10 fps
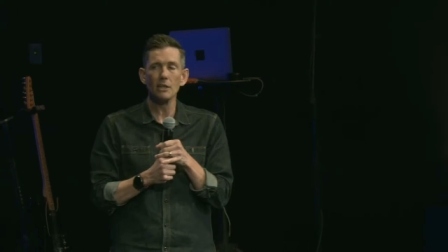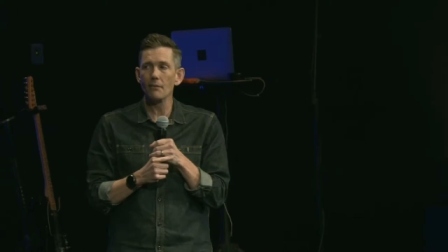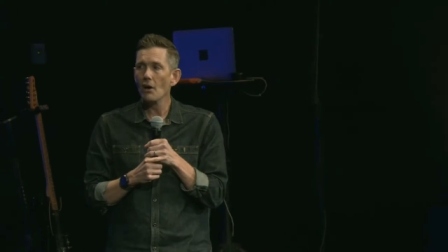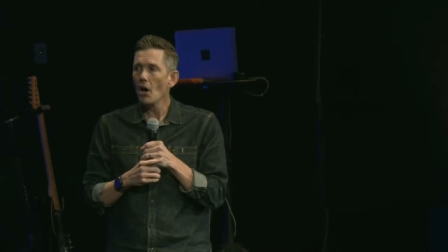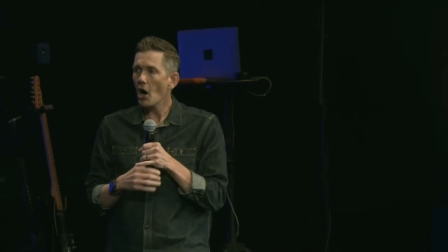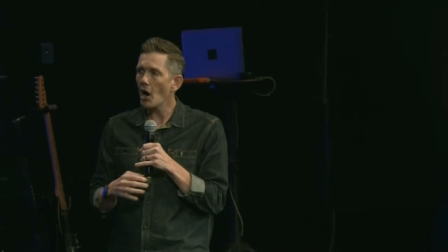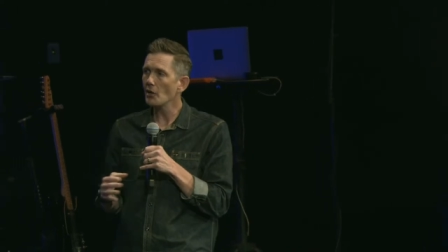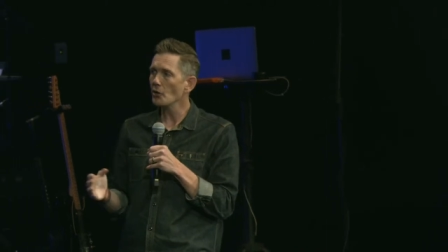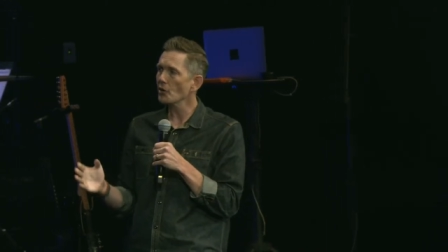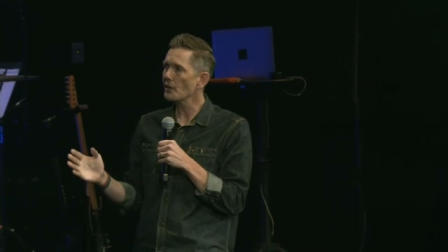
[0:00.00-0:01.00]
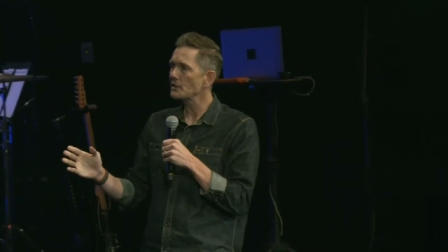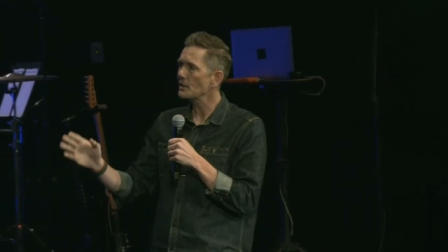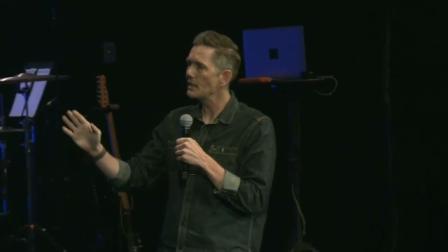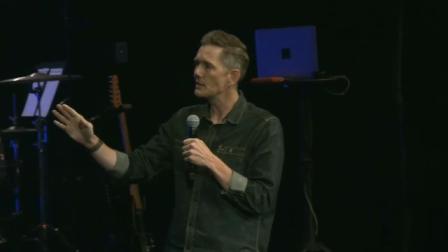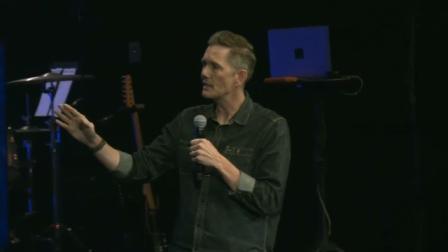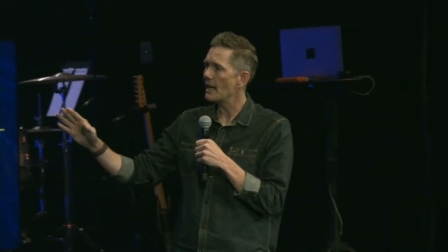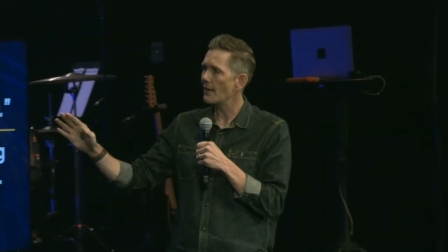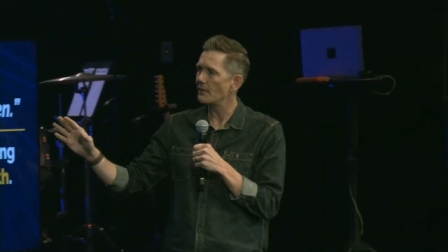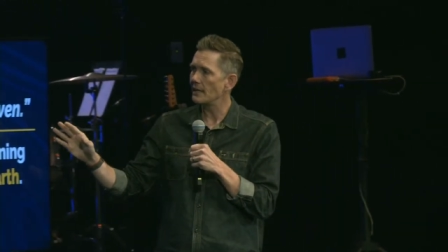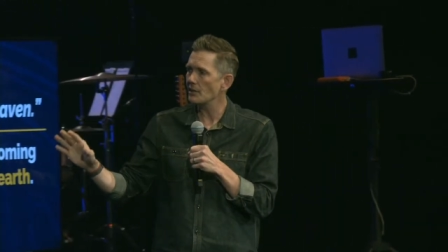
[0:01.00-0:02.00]
of on earth as it is in
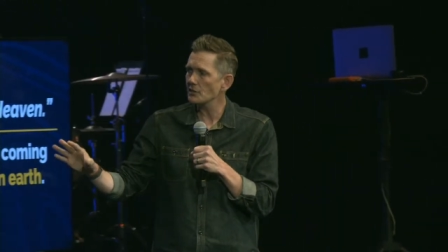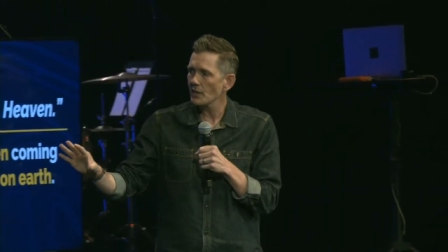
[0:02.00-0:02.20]
heaven. Here's,